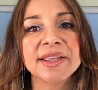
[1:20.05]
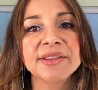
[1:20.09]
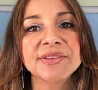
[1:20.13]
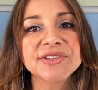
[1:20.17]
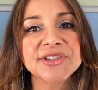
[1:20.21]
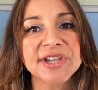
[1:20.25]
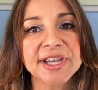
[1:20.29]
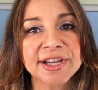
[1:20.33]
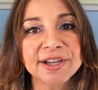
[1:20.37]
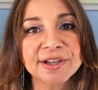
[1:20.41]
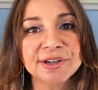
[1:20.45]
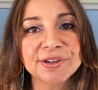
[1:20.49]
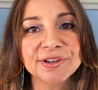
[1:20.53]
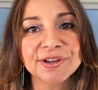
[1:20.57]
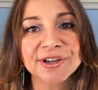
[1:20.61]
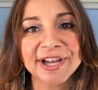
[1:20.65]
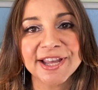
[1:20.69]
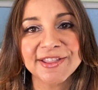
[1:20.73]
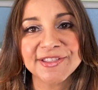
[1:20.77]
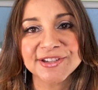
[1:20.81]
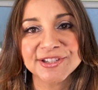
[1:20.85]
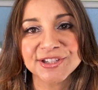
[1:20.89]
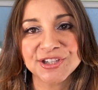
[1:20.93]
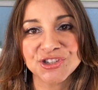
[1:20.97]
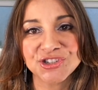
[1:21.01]
Take a look
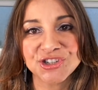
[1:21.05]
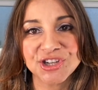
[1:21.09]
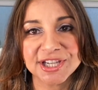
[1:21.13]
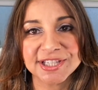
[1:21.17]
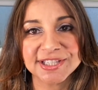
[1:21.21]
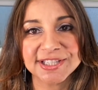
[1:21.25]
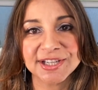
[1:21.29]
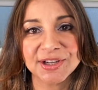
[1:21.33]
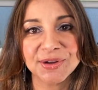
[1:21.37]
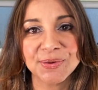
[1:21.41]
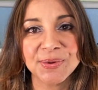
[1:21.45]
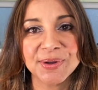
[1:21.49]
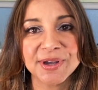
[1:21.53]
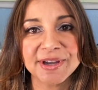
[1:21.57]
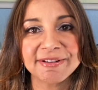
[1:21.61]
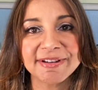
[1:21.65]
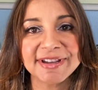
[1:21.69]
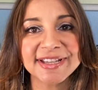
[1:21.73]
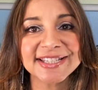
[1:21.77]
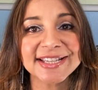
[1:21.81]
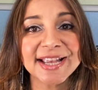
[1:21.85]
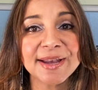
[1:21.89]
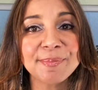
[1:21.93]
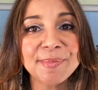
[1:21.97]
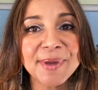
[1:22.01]
at the suggested
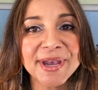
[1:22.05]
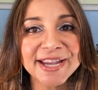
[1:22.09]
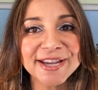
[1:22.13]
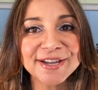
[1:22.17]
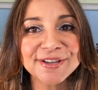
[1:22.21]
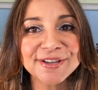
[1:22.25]
queries and make a